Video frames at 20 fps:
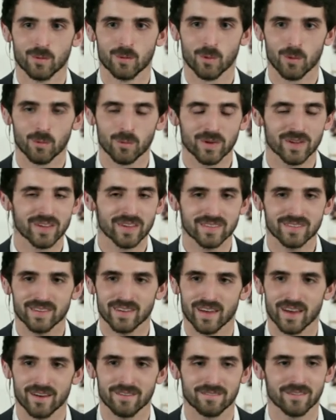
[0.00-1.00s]
when we get
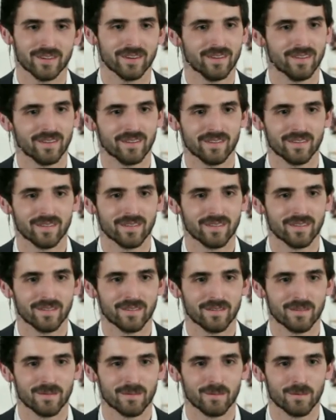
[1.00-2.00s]
to heaven,
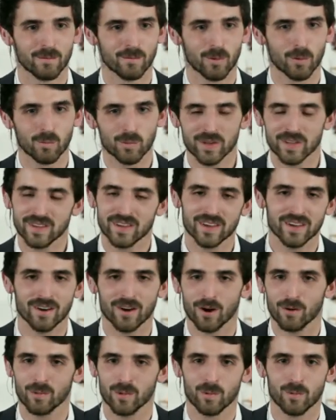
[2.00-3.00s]
when we
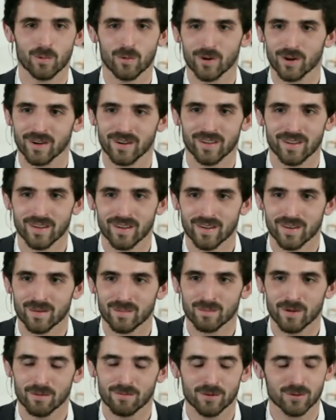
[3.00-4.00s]
get our reward,
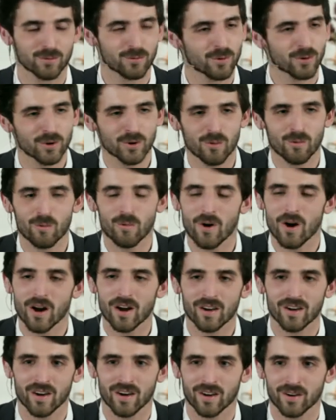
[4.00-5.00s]
my friends, we're going to
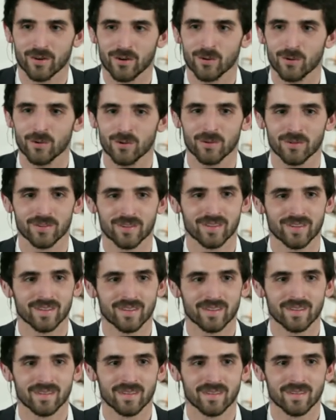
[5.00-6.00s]
walk on gold.
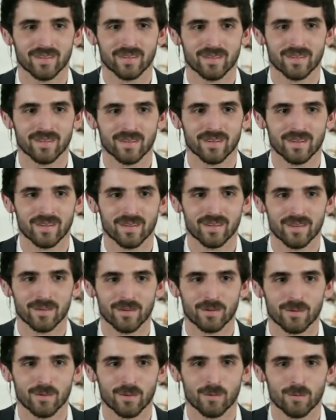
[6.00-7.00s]

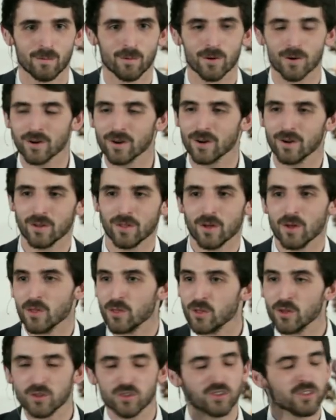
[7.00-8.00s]
We're,
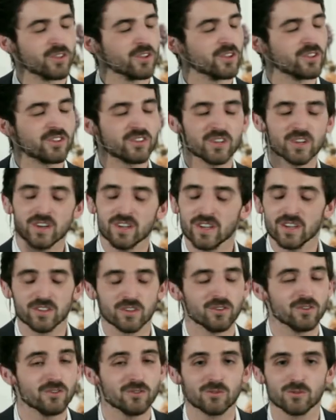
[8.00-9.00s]
the, the city,
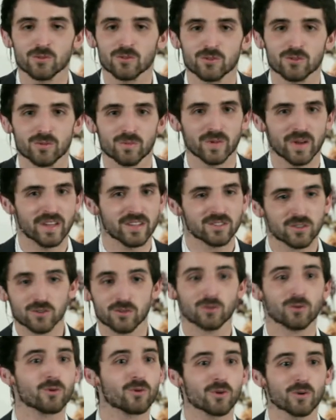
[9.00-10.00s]
the New Jerusalem, is
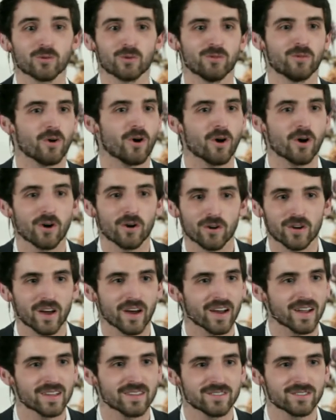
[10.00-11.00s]
adorned with all
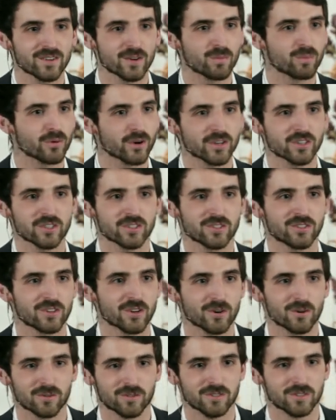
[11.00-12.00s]
kinds of precious
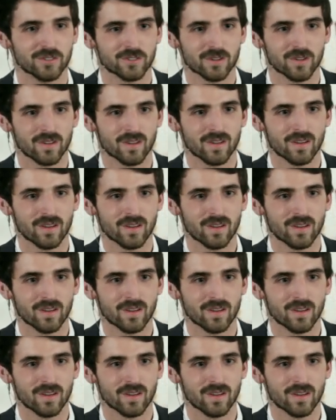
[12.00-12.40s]
stones.